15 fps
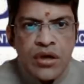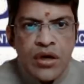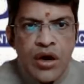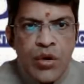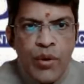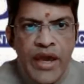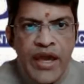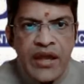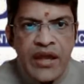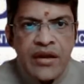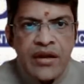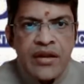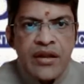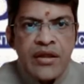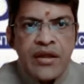aware
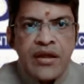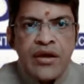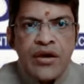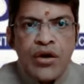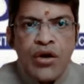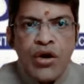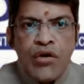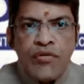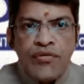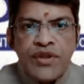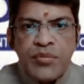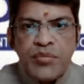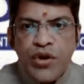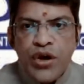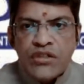of the
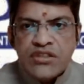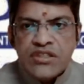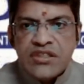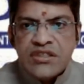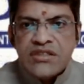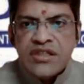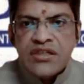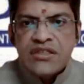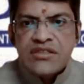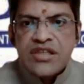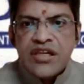process that is